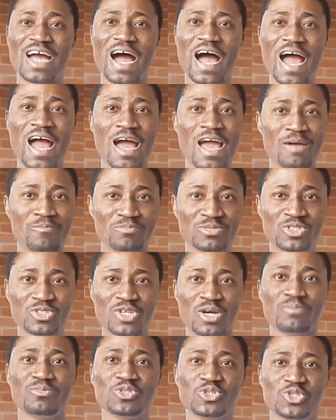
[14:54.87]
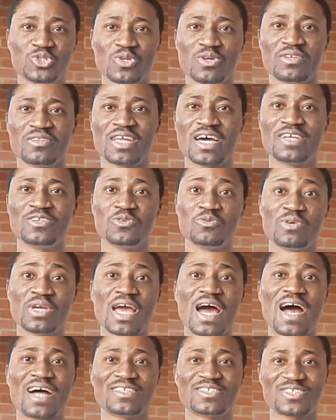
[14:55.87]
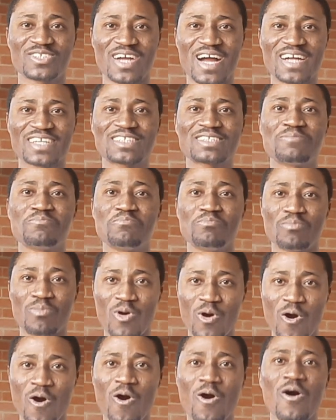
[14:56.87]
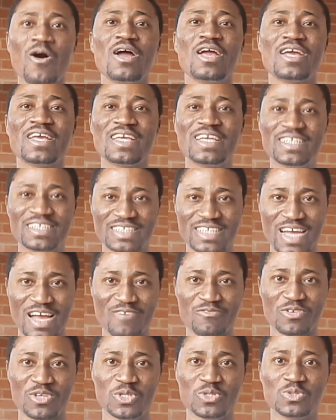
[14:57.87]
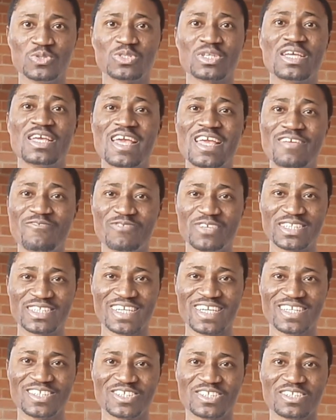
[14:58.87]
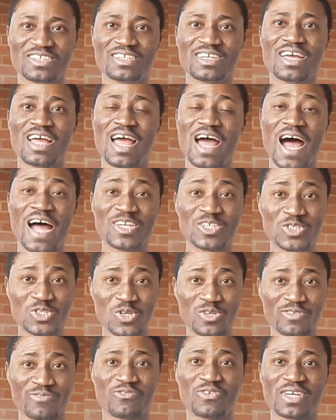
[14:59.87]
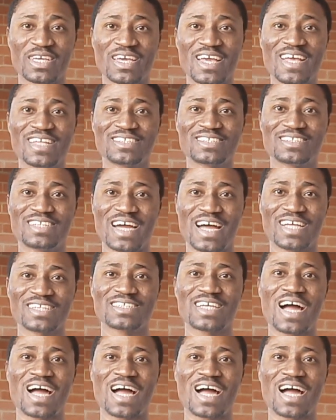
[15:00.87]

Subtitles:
I am double sure that you will attract more interviews, invitation. And don't forget that